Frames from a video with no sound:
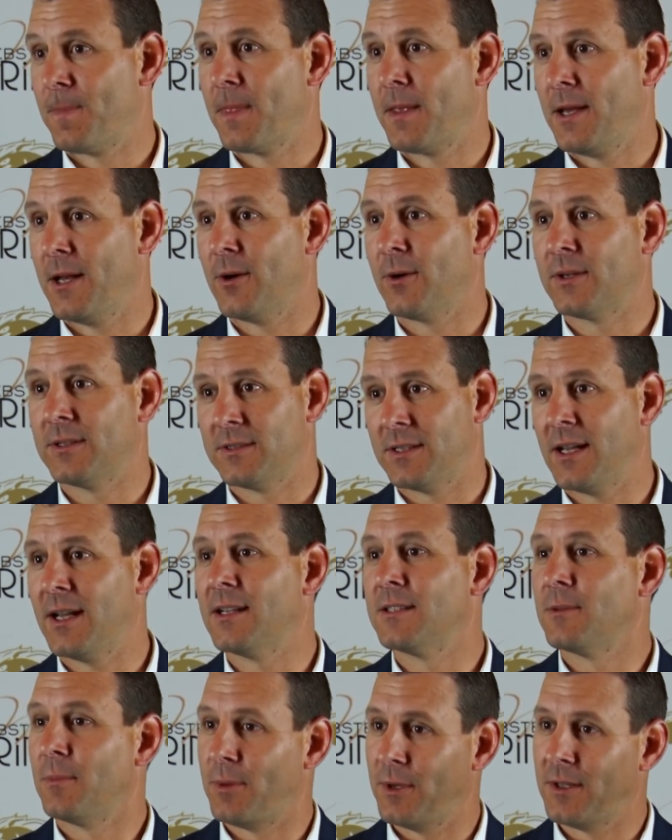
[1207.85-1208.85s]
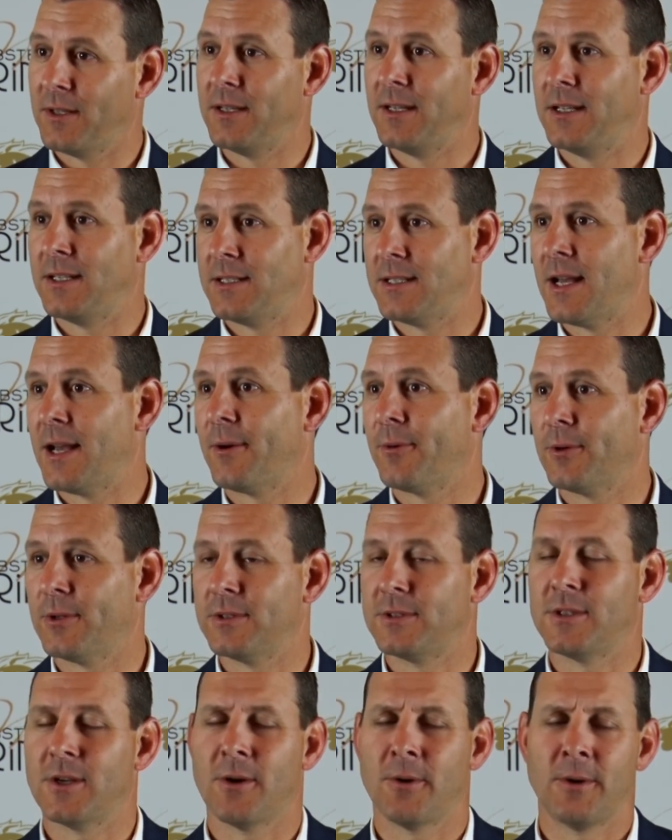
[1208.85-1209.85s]
you know, because he has ability to take
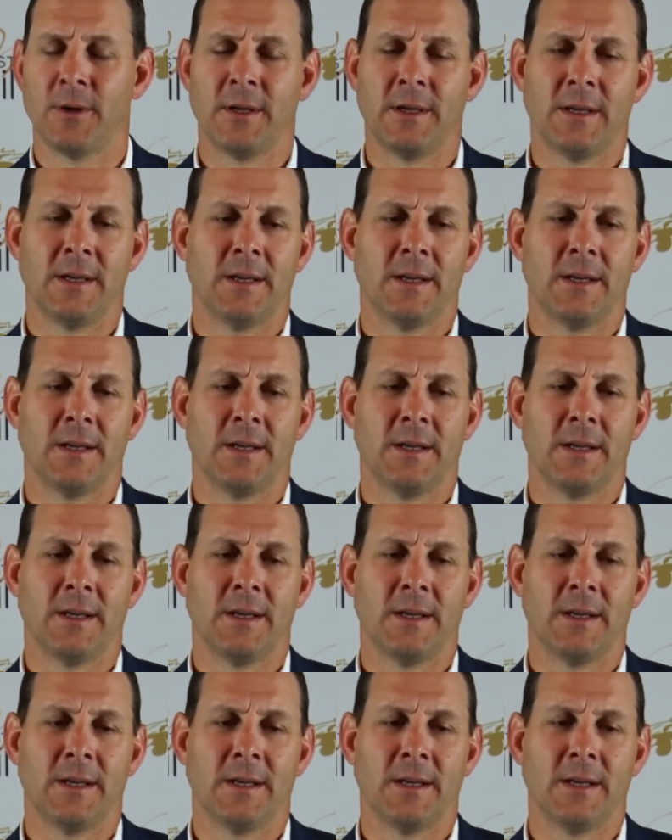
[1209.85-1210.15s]
one. So,